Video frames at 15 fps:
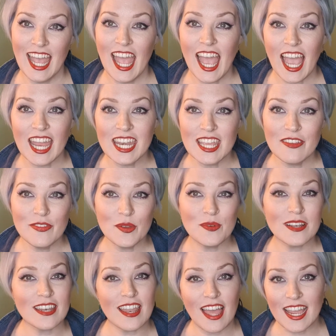And if you would
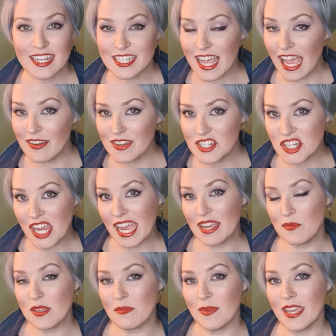like to have a chat
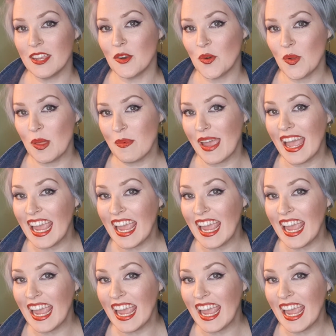with me at all about